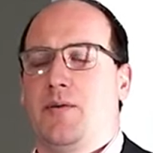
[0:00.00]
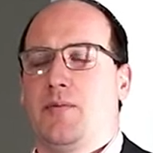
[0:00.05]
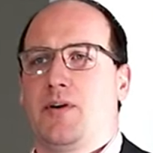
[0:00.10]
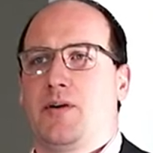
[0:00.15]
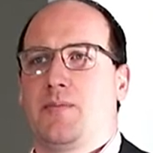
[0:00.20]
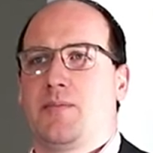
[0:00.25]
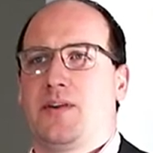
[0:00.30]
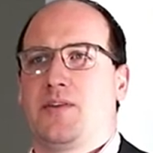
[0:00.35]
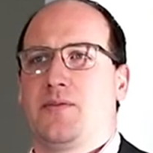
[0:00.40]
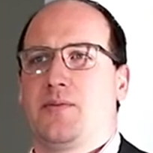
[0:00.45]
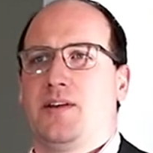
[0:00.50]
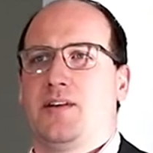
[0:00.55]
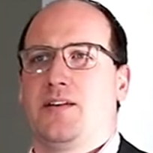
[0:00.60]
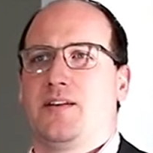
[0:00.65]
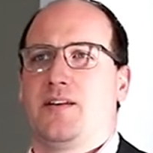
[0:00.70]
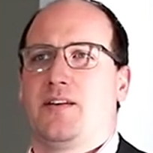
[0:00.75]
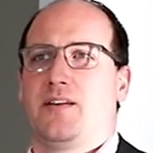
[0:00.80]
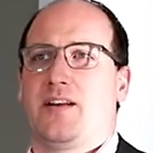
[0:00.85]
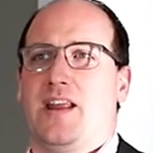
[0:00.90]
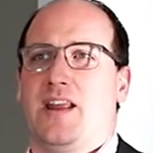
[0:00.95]
work between
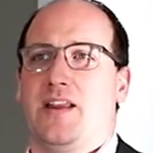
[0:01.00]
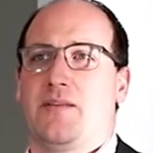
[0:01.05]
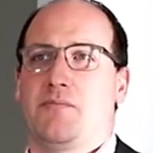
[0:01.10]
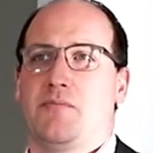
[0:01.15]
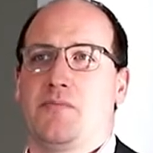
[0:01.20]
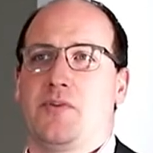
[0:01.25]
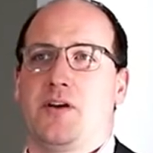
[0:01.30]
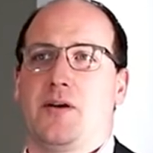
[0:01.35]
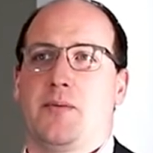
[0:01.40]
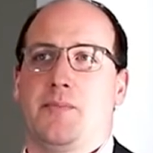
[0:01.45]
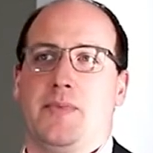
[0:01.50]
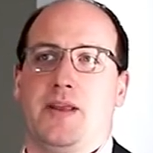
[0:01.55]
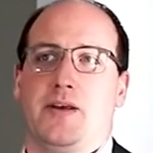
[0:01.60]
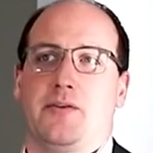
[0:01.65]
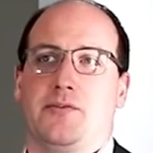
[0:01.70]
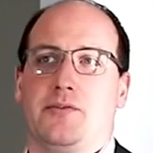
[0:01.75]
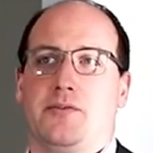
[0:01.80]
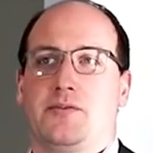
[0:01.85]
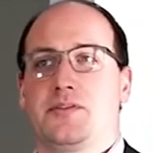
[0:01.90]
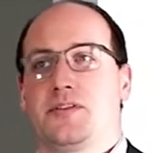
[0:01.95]
our Edinburgh,
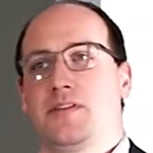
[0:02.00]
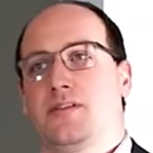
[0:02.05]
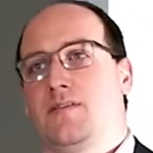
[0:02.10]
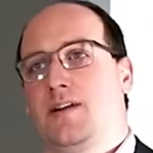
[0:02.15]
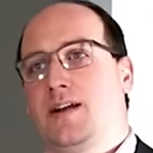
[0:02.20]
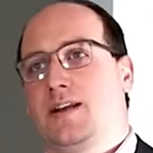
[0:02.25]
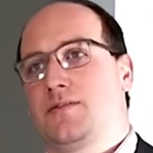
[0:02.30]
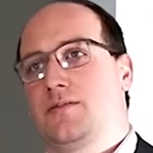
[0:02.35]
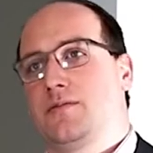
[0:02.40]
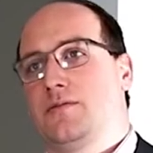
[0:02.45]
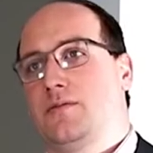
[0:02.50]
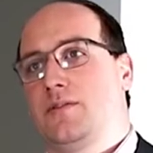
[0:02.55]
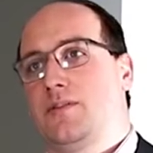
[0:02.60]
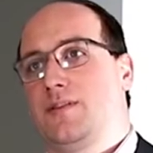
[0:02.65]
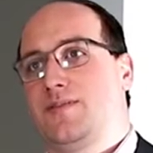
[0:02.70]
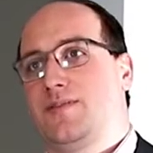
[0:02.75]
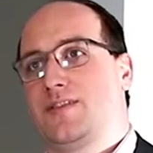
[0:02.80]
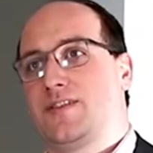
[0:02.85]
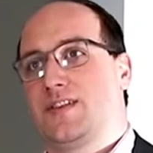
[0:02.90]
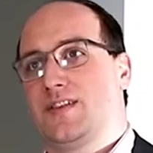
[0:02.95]
Melrose and Glasgow
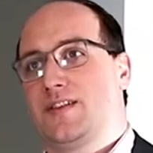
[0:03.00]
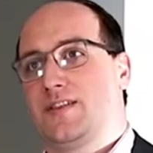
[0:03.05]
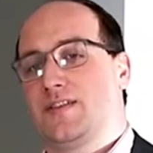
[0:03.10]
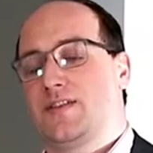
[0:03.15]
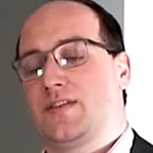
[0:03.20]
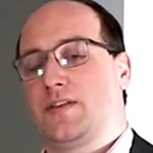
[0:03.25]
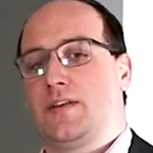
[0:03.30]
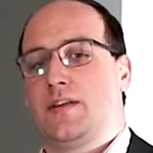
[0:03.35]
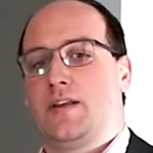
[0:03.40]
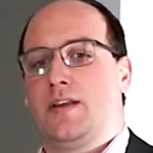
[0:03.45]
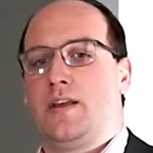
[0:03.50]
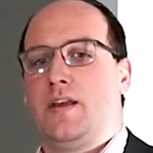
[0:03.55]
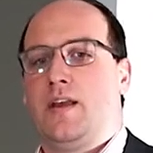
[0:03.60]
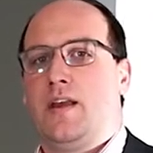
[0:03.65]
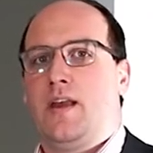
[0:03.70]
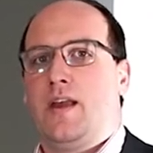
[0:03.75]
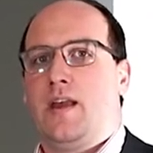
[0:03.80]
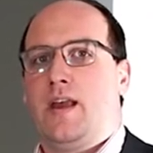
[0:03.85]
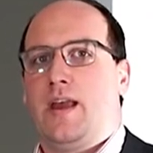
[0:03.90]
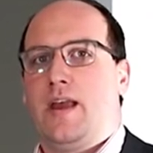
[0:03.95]
offices.
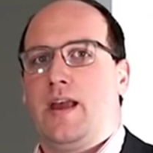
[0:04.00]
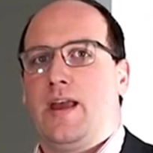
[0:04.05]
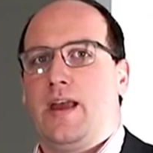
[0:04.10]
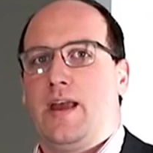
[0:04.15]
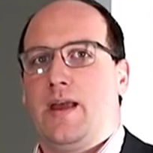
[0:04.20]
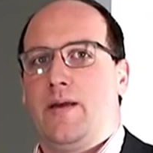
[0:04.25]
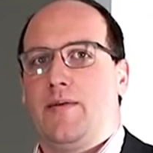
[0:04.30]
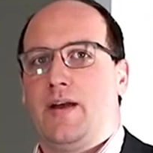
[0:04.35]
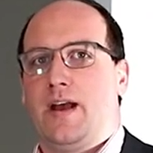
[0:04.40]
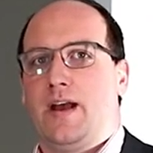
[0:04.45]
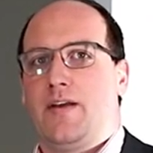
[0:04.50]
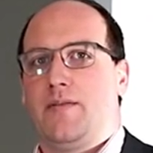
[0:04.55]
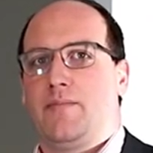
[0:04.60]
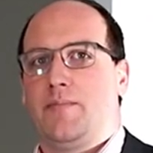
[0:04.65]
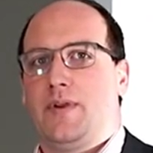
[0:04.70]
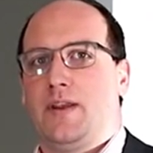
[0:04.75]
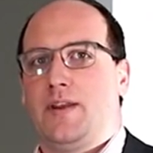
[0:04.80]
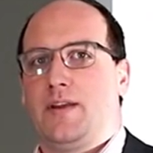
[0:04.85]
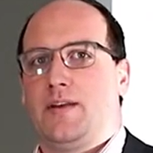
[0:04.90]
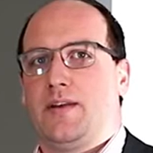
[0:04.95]

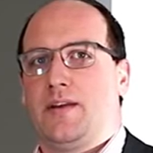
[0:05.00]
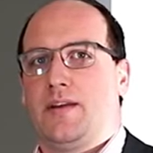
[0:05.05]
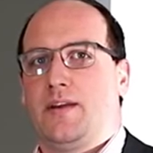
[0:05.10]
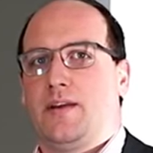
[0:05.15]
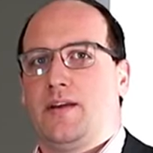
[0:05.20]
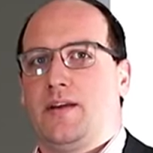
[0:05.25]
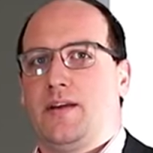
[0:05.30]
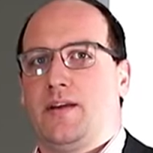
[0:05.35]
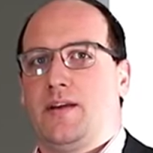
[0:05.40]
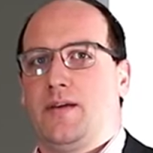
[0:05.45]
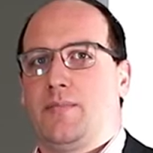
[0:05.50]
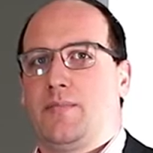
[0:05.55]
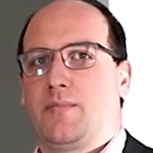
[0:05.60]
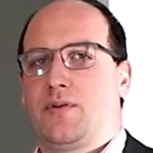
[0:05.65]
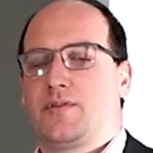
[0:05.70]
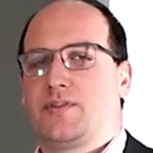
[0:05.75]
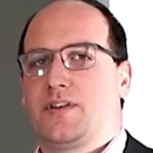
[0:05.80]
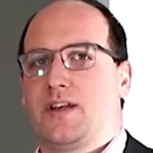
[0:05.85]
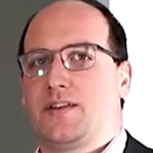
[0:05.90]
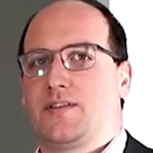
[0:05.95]
I've been
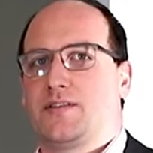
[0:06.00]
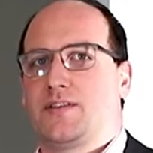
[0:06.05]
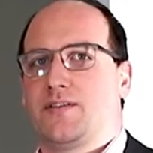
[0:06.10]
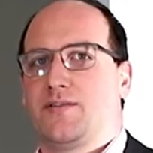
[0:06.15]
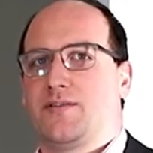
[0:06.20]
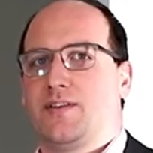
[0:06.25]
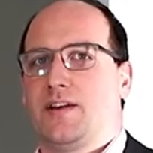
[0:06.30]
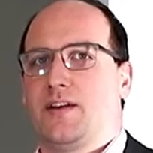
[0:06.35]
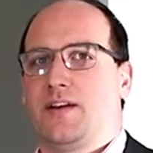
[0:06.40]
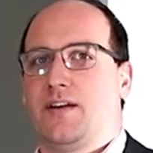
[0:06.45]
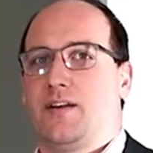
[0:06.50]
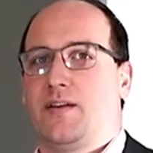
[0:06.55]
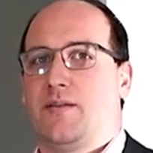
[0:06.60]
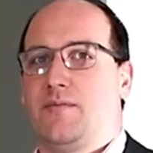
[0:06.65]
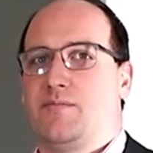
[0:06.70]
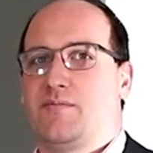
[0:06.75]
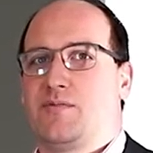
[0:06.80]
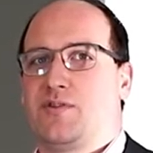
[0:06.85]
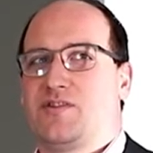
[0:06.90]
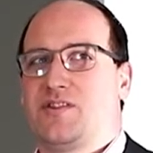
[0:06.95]
project surveyor
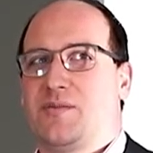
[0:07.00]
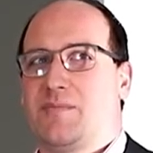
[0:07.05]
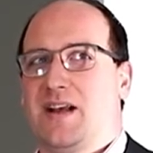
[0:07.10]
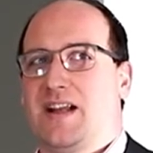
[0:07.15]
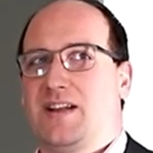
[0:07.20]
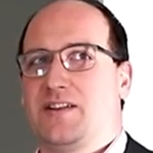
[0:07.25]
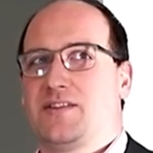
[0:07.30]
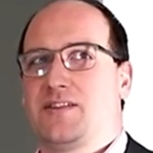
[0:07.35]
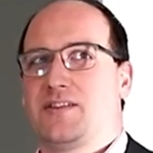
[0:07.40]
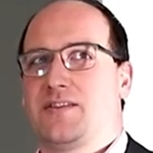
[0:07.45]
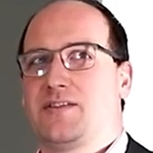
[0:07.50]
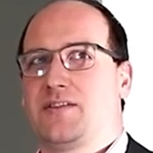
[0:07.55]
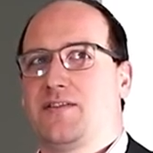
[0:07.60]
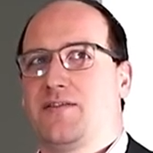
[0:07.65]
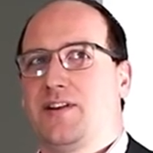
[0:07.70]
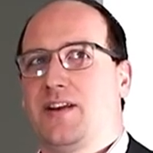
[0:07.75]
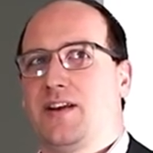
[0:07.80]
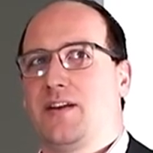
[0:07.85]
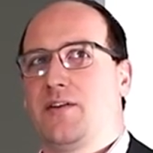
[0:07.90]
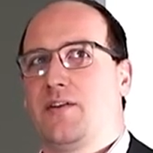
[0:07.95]
and project managing
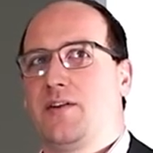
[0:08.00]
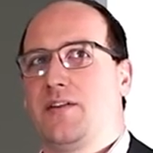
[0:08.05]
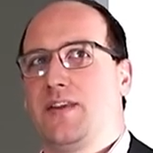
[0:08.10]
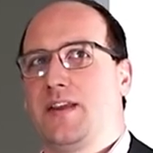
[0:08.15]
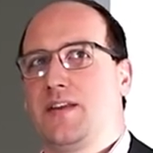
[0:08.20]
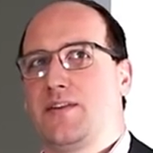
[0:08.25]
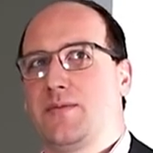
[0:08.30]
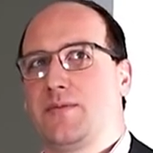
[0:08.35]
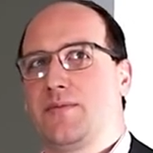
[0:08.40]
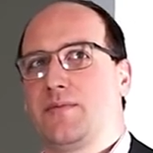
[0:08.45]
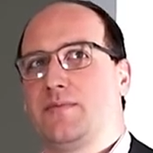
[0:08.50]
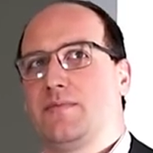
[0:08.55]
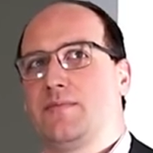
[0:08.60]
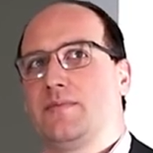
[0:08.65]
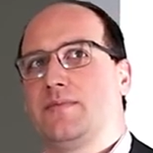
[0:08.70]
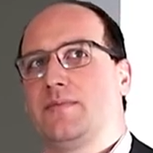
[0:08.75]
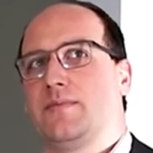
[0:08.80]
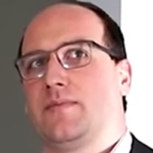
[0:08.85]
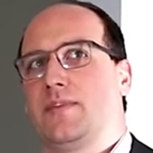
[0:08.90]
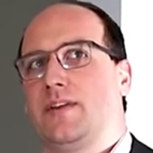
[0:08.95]
surveyor on this
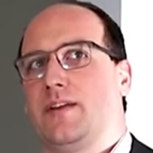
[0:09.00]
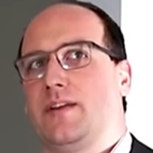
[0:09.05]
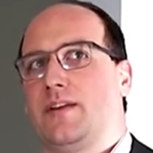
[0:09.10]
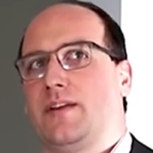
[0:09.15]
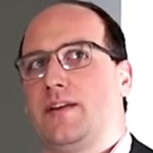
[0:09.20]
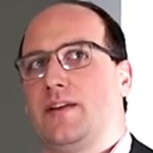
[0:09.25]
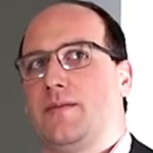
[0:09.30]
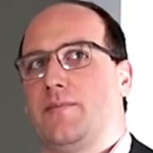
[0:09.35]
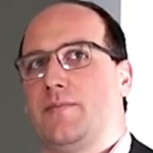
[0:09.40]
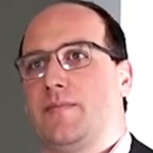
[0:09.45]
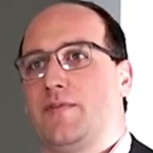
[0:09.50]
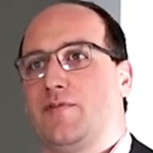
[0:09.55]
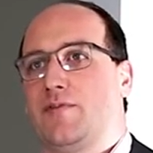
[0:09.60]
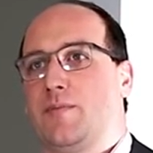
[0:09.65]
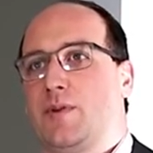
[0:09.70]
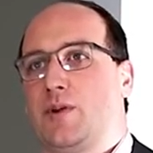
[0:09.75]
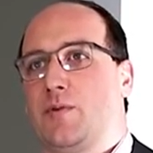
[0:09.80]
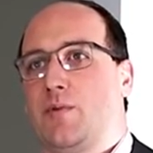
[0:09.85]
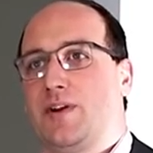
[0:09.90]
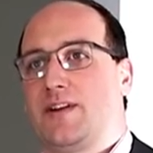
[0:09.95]

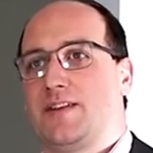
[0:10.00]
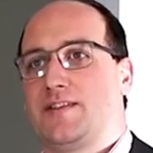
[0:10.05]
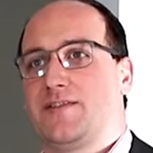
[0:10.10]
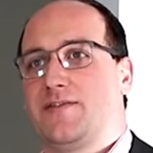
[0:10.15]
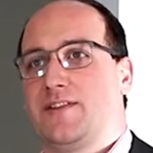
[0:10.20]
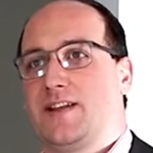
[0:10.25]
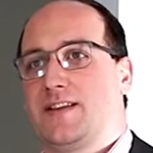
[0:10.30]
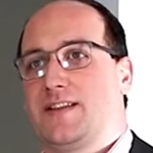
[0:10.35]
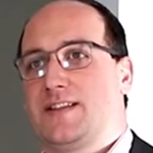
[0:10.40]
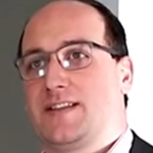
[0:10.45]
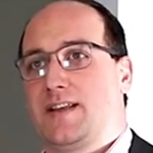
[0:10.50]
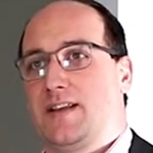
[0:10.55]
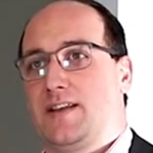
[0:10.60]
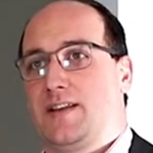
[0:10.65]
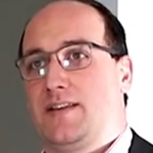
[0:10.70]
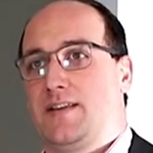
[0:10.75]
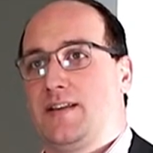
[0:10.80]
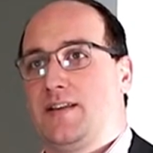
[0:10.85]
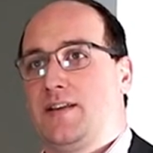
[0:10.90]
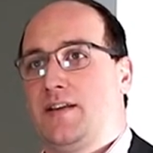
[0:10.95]
from the quantity surveying
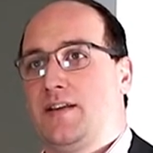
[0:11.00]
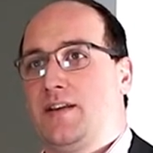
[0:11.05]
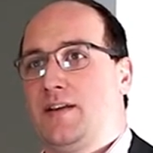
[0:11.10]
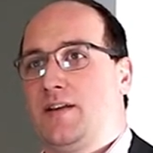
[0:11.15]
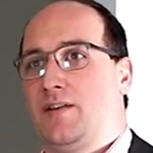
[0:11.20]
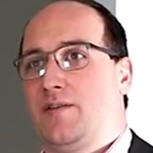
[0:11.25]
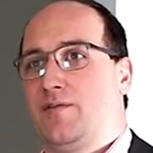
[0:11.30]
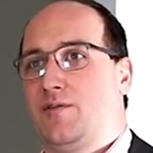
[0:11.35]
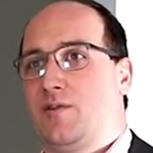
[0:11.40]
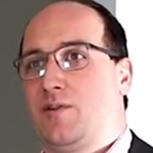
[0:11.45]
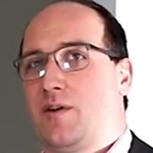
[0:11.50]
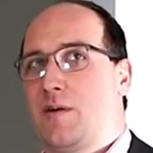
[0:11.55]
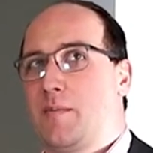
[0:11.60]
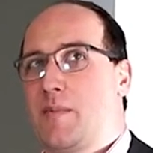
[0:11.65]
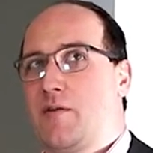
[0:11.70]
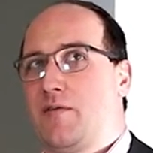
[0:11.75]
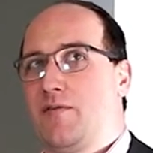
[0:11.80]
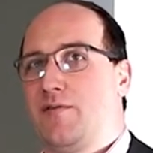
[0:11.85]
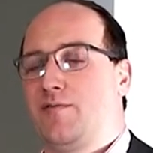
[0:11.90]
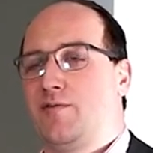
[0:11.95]
side for
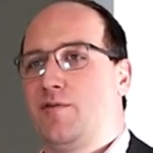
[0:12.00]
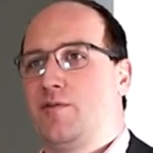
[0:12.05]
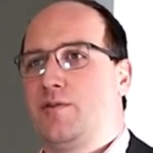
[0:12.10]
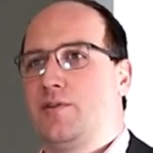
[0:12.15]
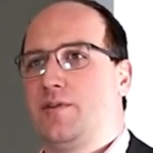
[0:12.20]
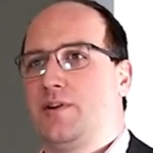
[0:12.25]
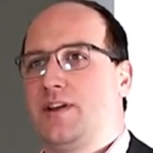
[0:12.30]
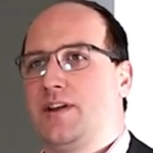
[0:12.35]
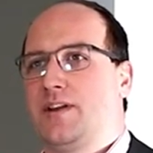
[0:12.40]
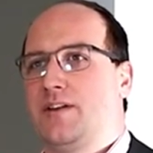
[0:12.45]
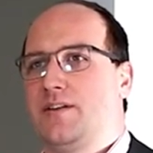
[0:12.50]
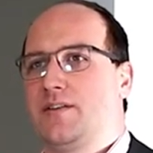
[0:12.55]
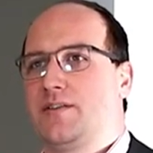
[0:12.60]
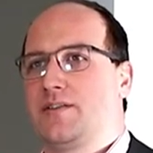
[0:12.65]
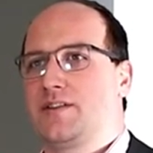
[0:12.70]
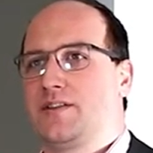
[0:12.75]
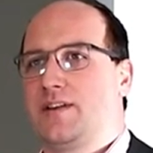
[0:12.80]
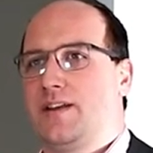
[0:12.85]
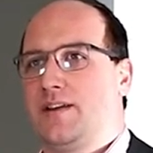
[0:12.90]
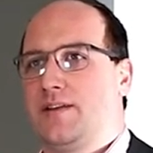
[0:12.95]
about 4
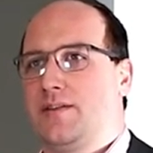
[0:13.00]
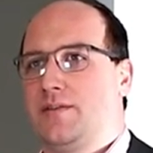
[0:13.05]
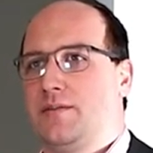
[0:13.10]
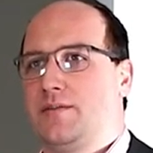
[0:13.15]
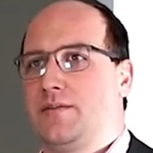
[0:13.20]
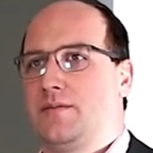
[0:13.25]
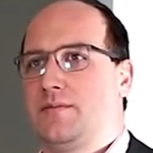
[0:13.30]
years now.